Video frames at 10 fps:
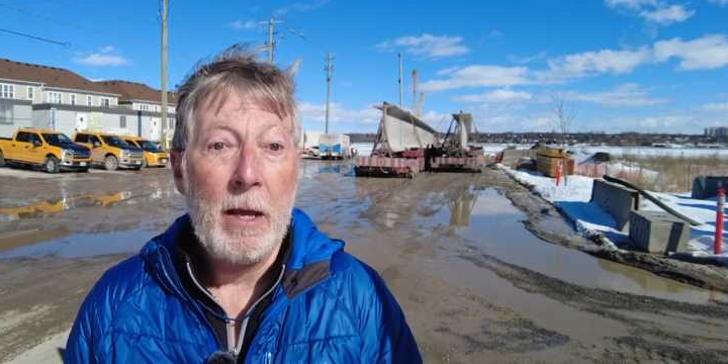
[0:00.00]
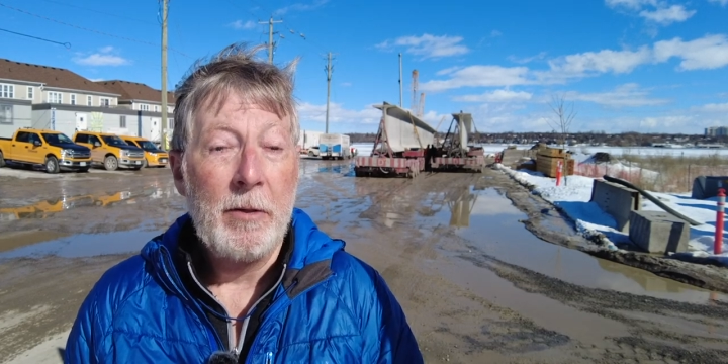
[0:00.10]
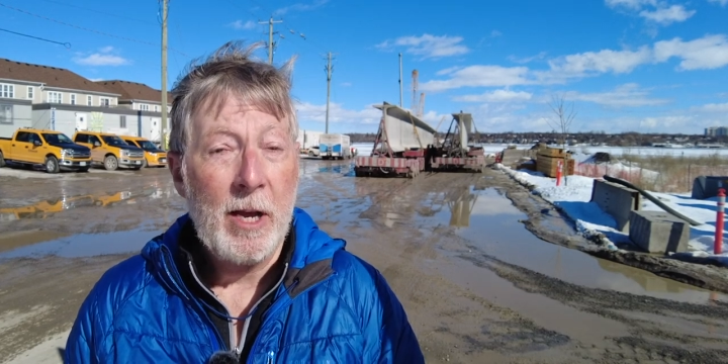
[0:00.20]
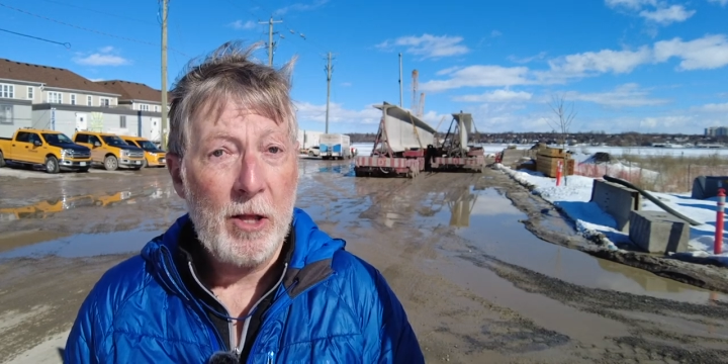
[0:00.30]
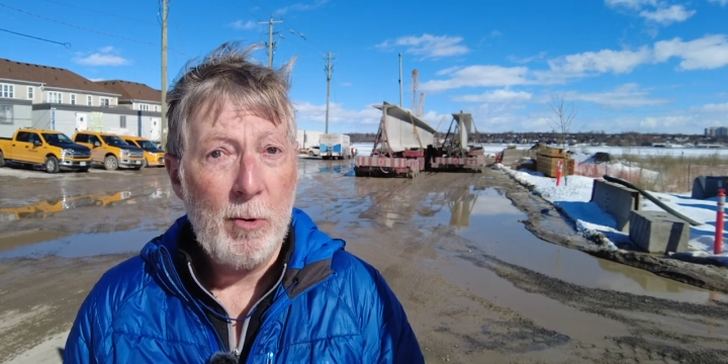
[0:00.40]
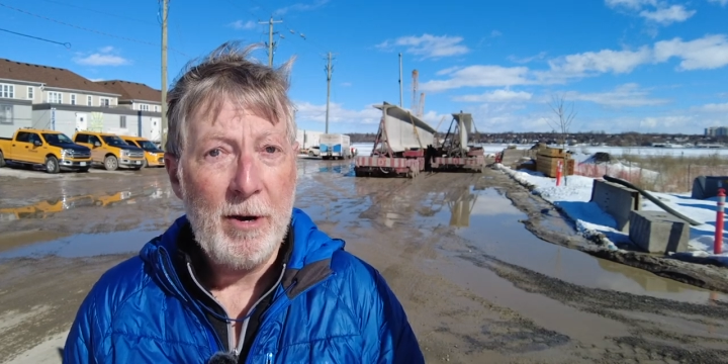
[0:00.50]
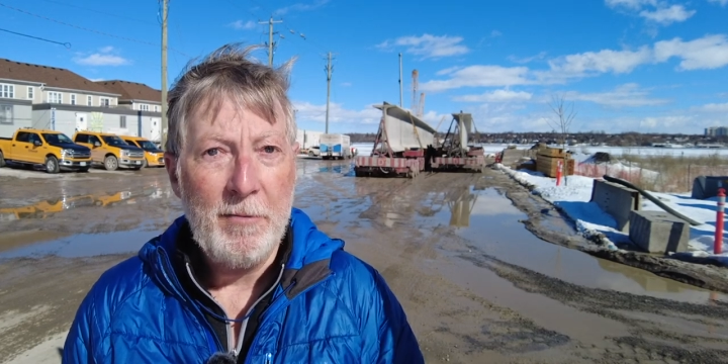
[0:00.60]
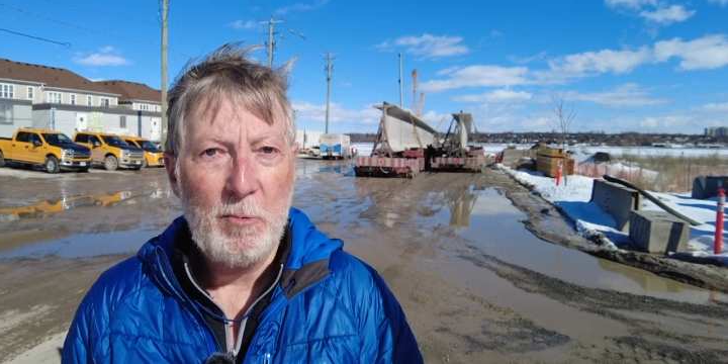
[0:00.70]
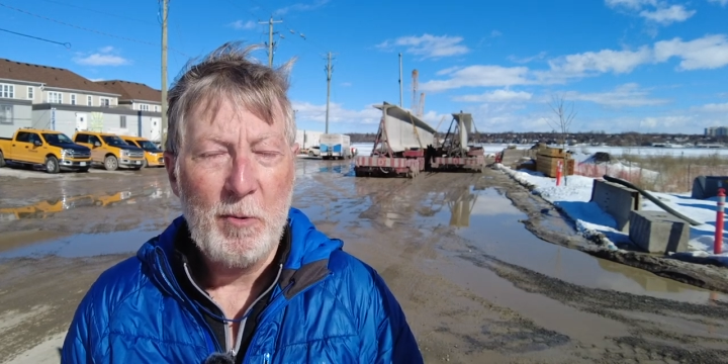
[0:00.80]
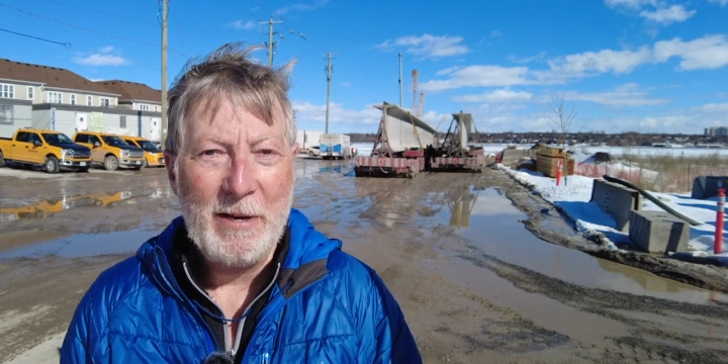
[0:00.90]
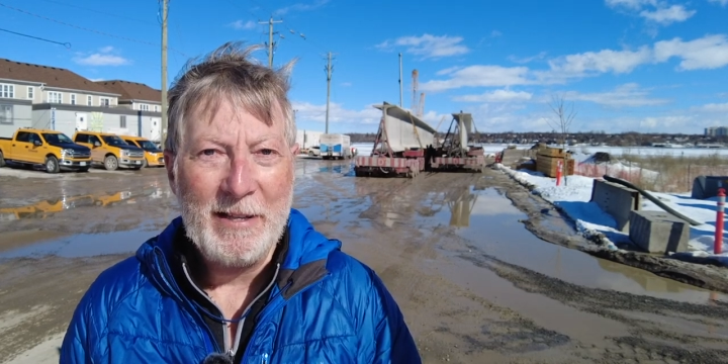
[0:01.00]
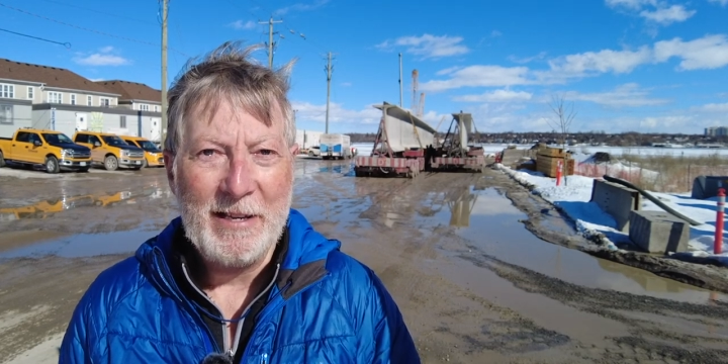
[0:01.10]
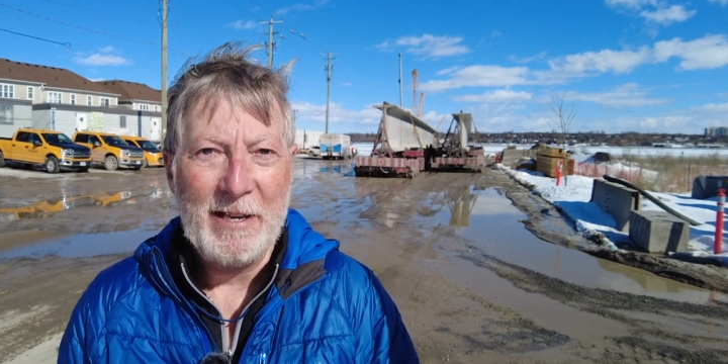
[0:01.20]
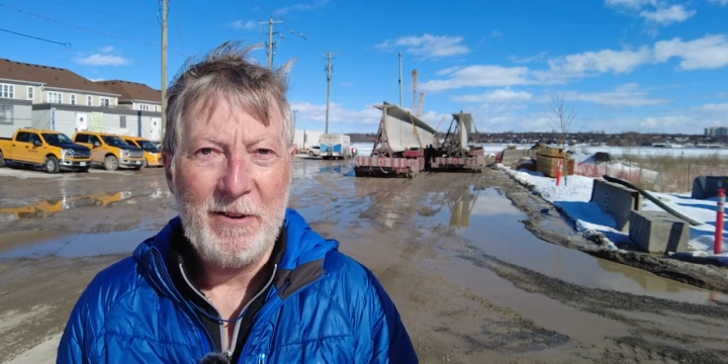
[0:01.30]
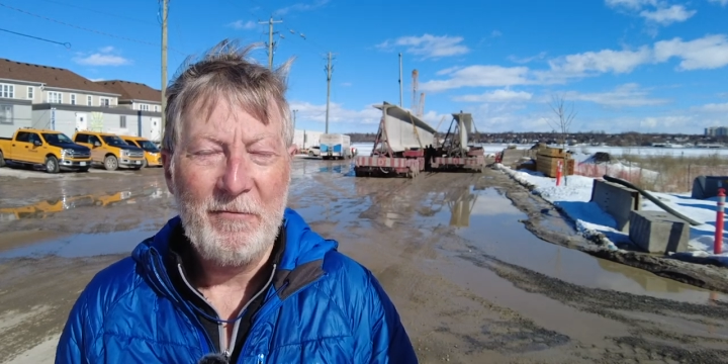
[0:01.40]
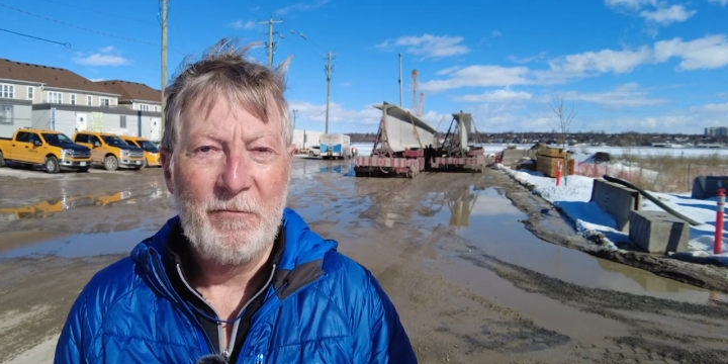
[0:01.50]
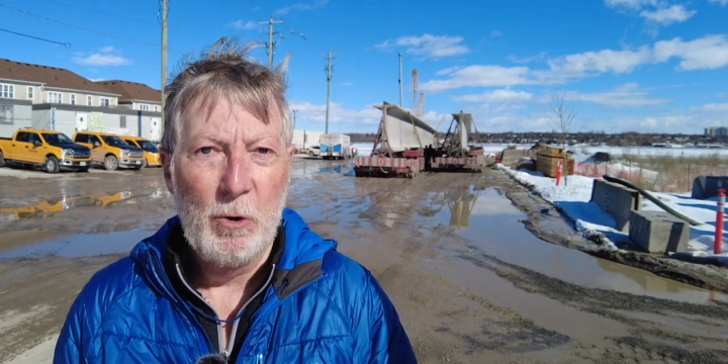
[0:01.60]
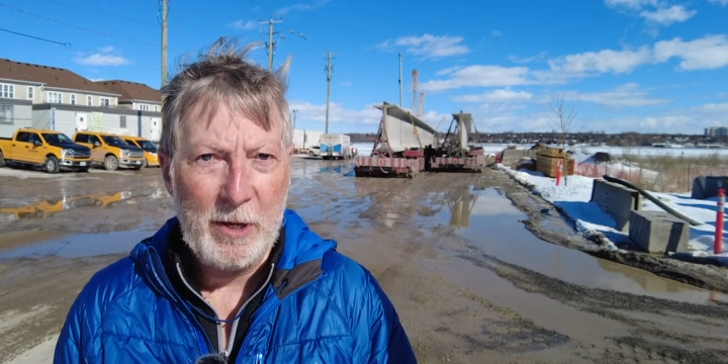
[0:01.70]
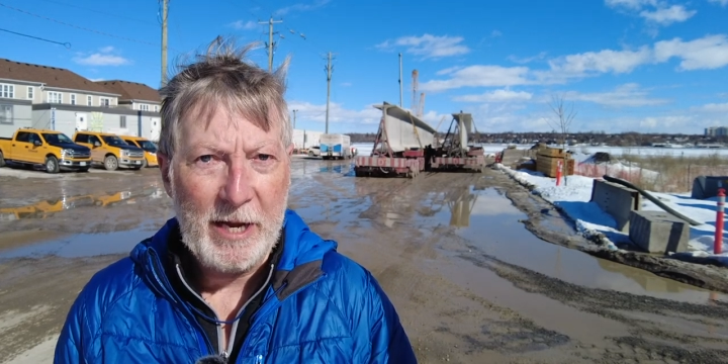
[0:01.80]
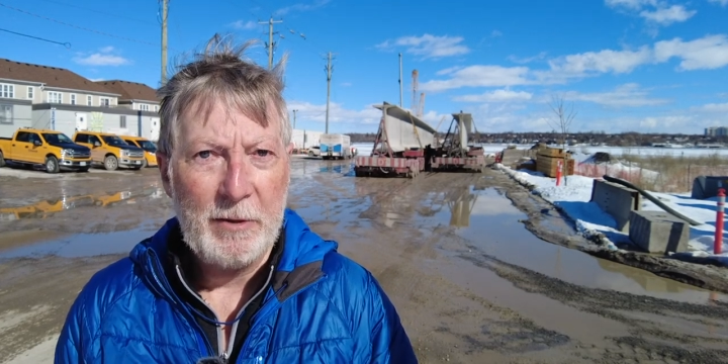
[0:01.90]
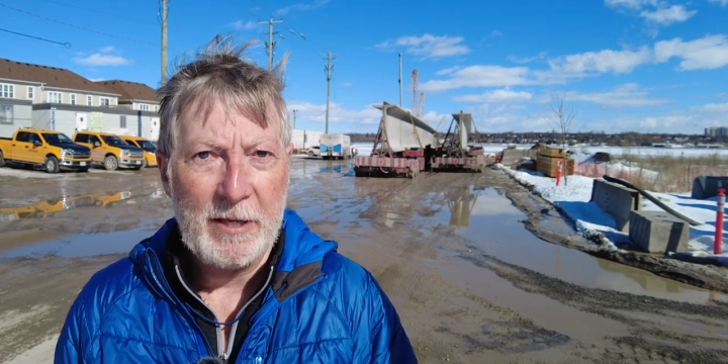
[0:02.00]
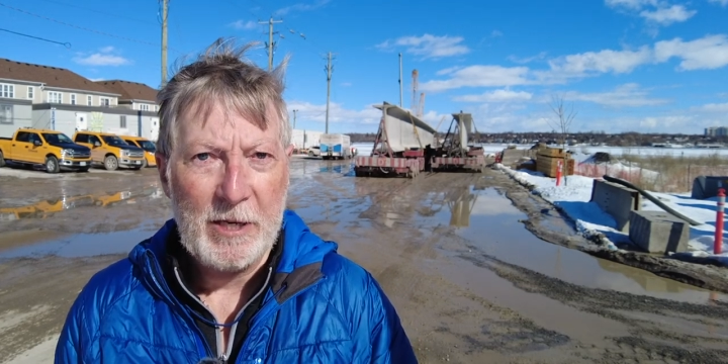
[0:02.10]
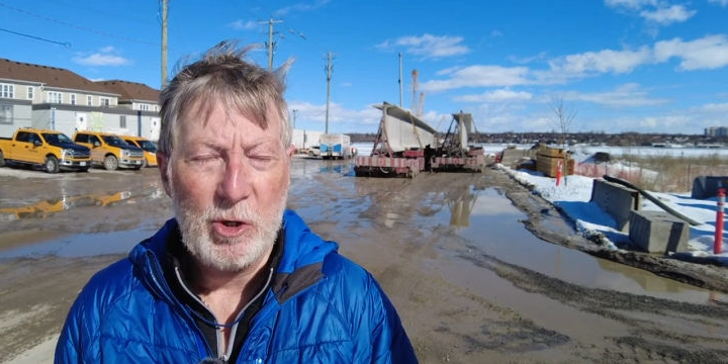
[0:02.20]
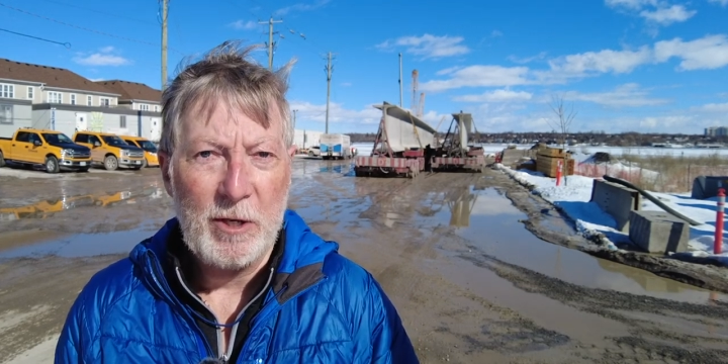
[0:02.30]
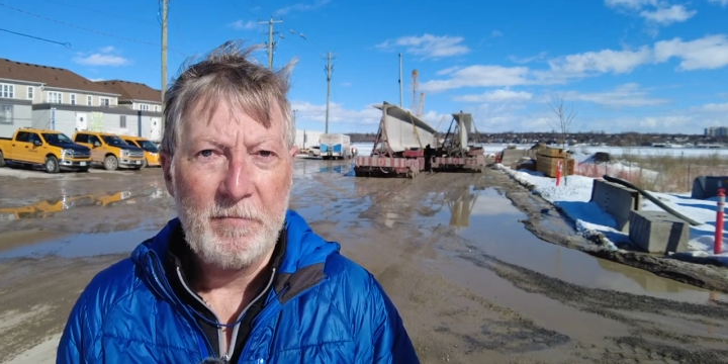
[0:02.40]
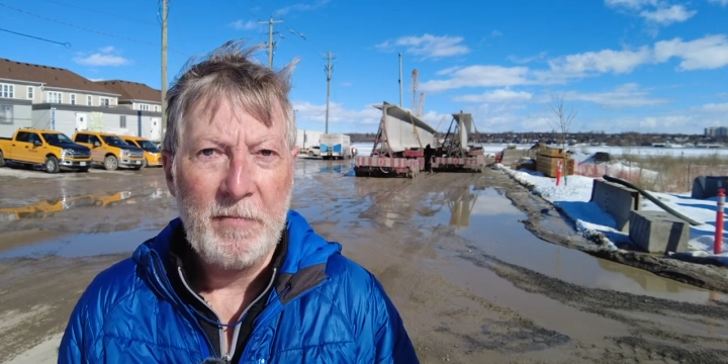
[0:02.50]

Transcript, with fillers: The other one will be the full-length edition.